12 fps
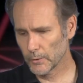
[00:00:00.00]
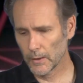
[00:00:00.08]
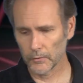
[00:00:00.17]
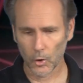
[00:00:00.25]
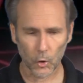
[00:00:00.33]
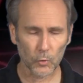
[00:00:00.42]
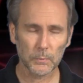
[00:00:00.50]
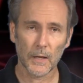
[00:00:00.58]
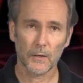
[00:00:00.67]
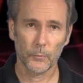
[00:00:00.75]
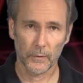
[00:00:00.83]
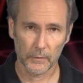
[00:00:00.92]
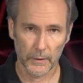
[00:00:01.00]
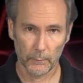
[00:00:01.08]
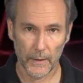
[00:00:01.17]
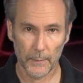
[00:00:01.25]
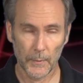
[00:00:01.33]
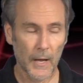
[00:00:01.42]
Surround the whole block with cling
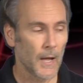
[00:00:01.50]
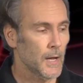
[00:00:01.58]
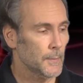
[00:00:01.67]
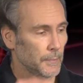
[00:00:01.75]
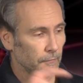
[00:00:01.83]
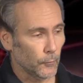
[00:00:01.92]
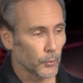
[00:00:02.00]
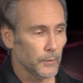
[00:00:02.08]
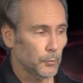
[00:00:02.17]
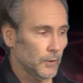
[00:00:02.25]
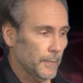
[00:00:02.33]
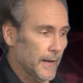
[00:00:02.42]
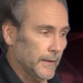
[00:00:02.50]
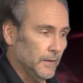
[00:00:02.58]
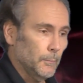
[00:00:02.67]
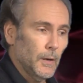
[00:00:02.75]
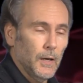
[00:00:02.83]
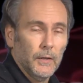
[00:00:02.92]
wrap before you put it back in
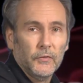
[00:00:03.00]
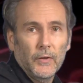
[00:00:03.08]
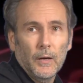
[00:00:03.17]
the box.